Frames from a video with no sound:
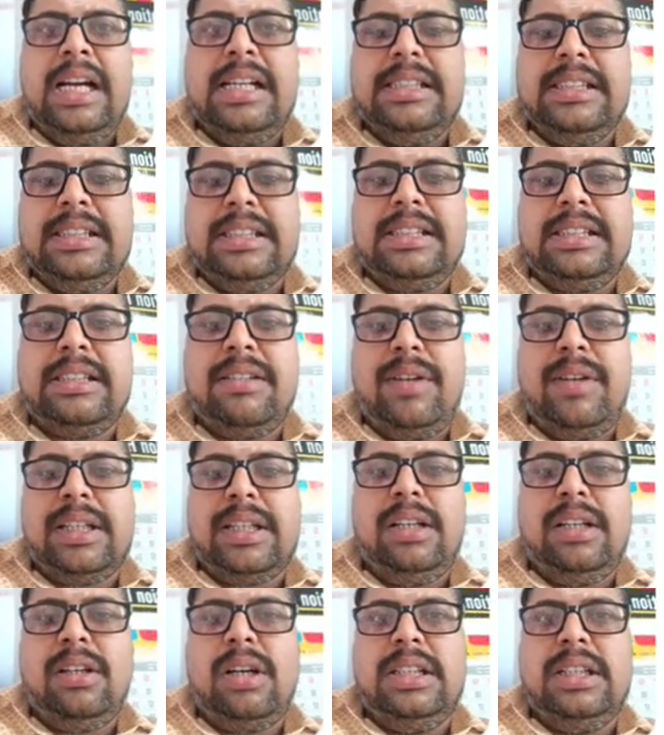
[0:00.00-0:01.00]
This is the
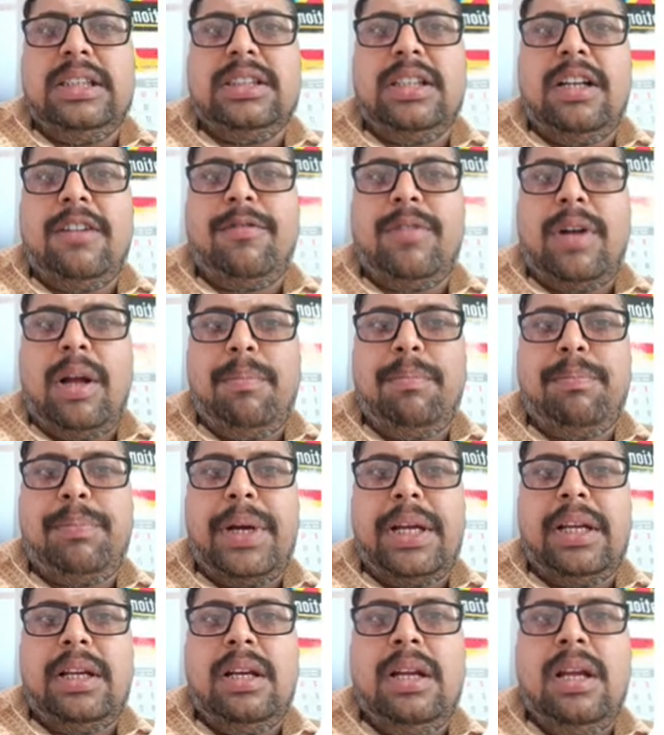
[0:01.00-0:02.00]
working condition of
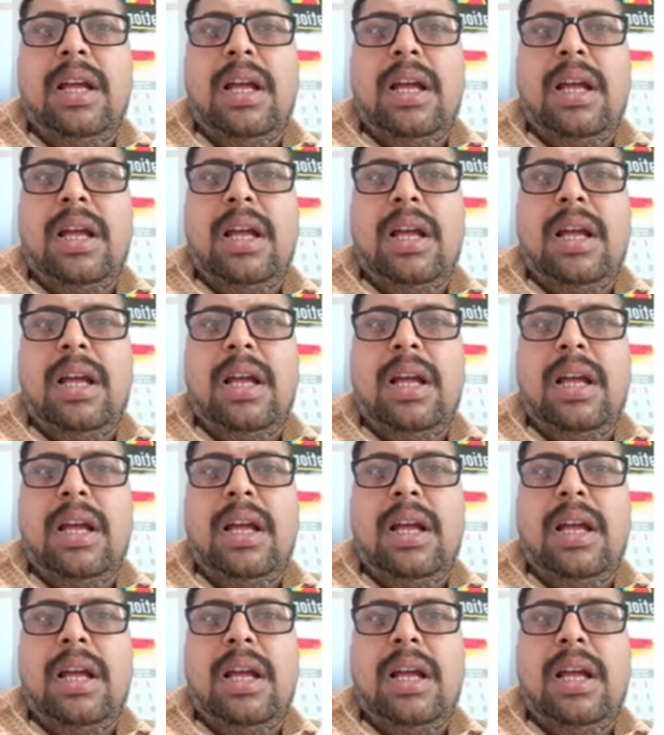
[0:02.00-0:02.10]
NumPy.